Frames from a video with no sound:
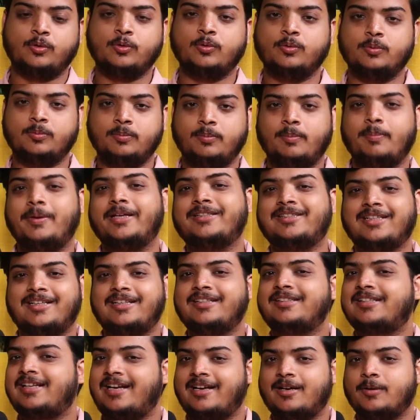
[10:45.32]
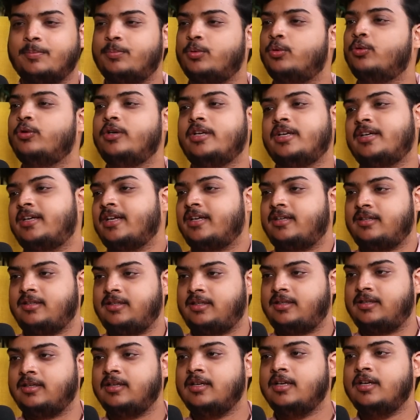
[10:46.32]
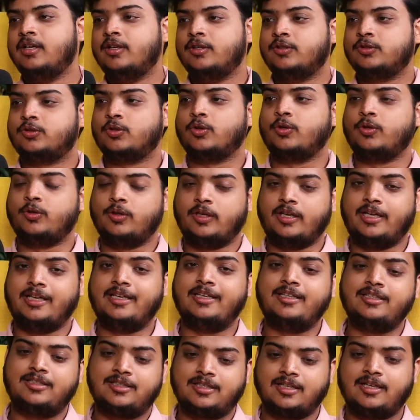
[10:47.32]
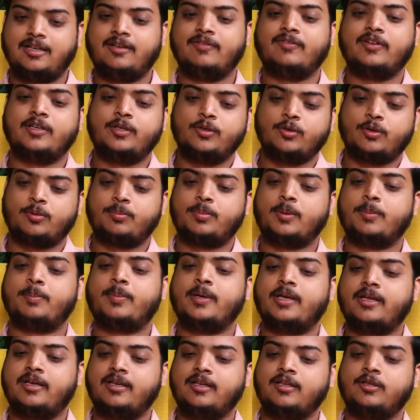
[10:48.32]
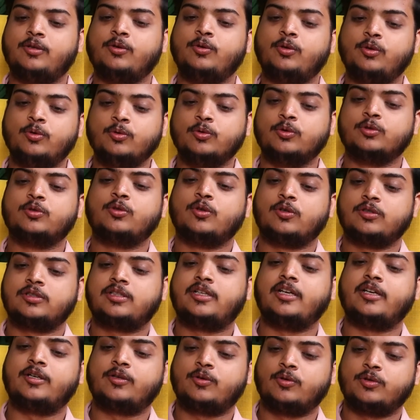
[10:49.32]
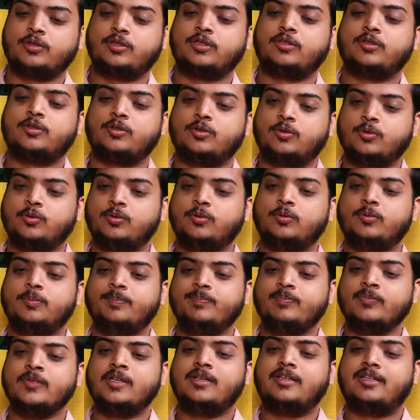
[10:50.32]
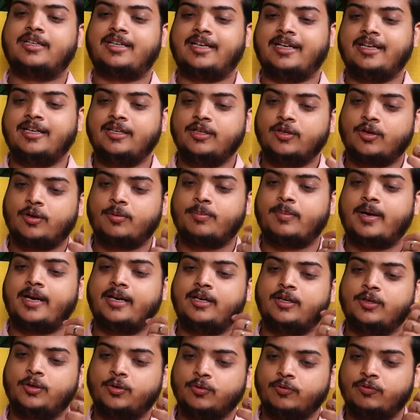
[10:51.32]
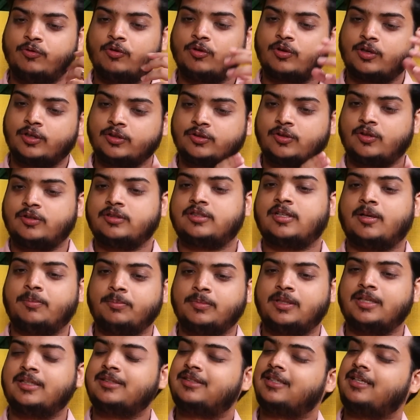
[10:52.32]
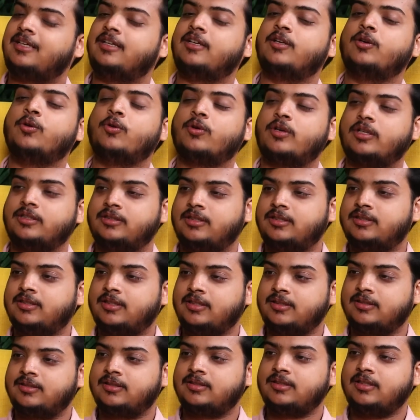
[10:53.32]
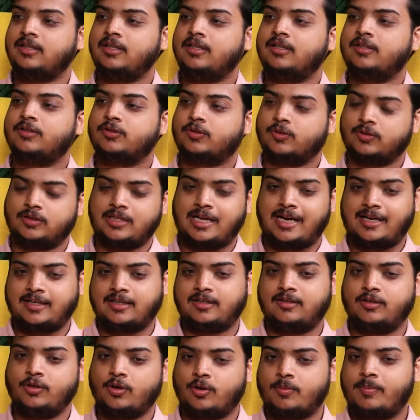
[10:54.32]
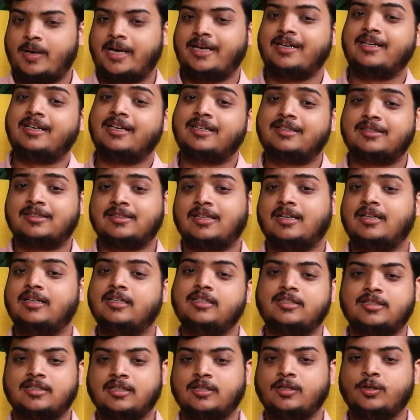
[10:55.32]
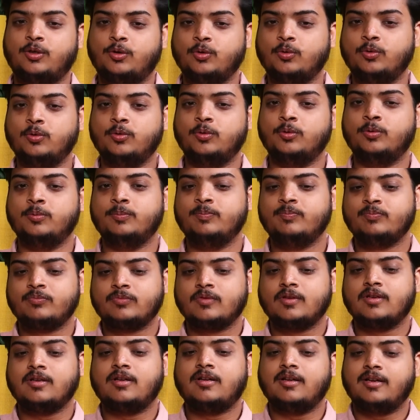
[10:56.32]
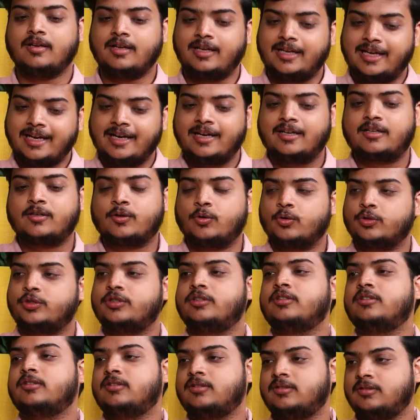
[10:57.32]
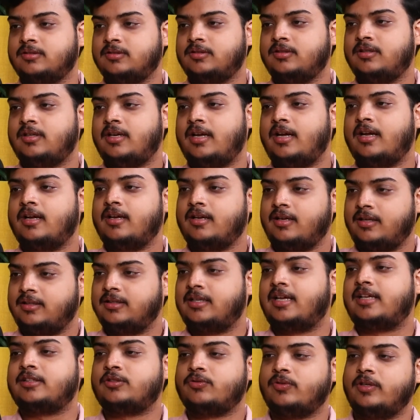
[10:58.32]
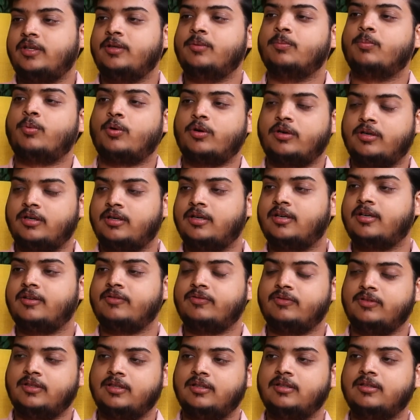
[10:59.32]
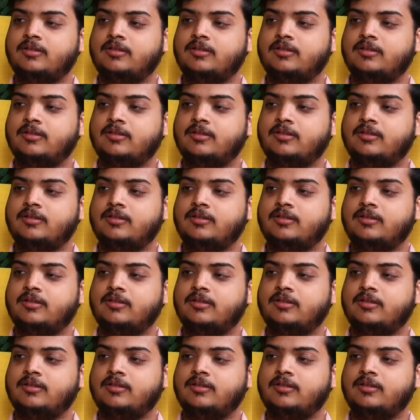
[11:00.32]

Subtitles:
do, basically it's like a pruning technique. So initially when you're preparing, you use those GATE questions to train your mind to focus on some things and ignore other things, so that your mind gets conditioned to GATE questions. And that's very important, I feel.